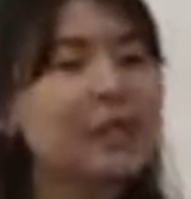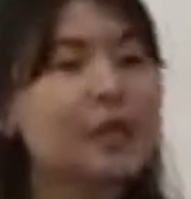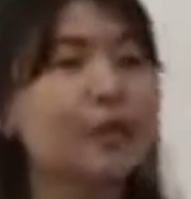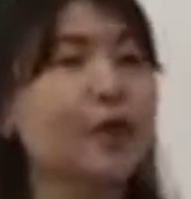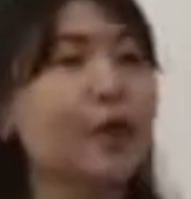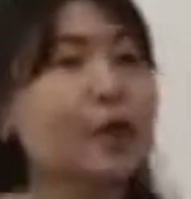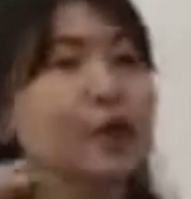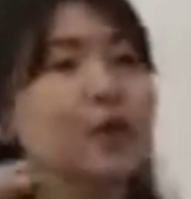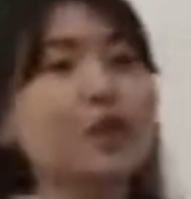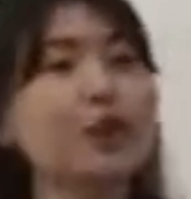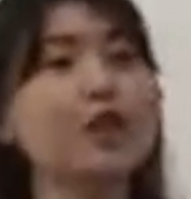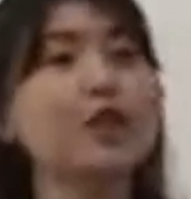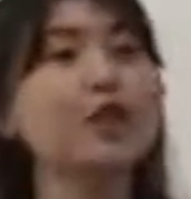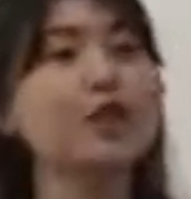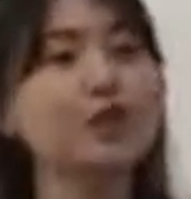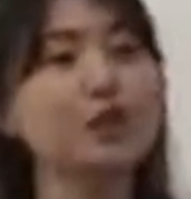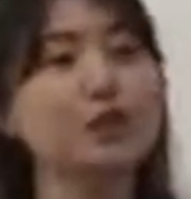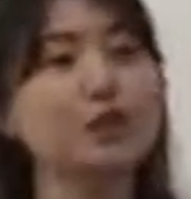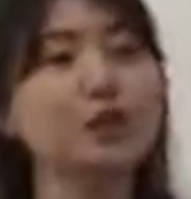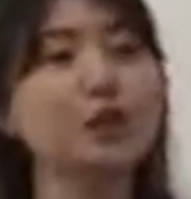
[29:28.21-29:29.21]
So I usually
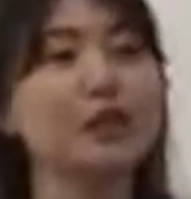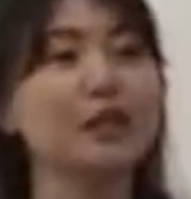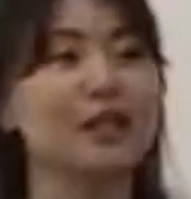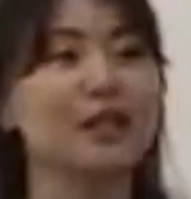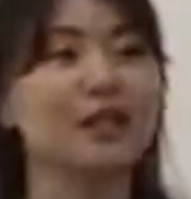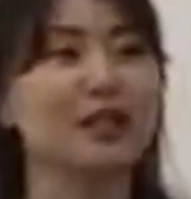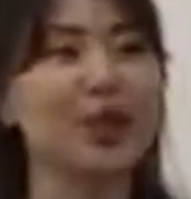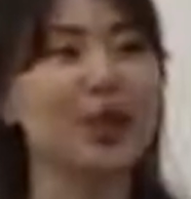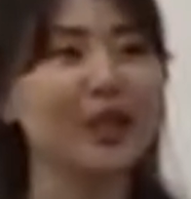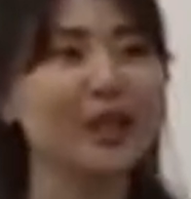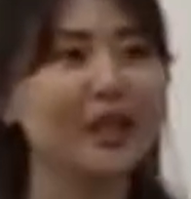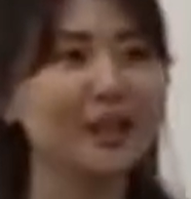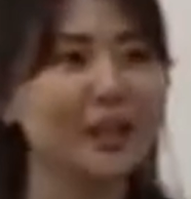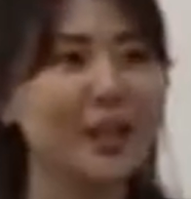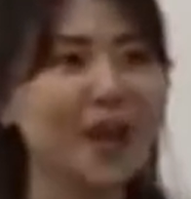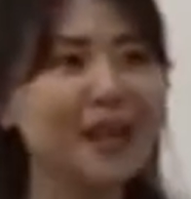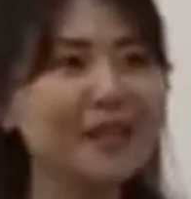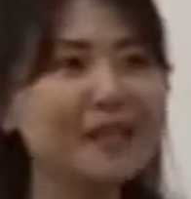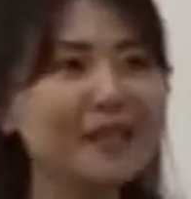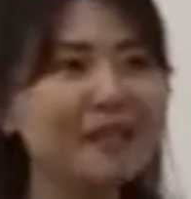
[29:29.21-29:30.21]
just use the
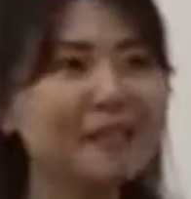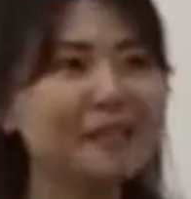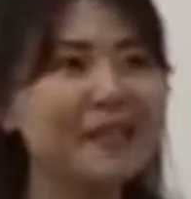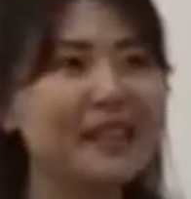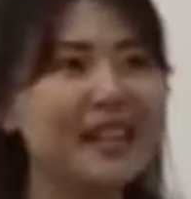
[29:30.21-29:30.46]
solid one.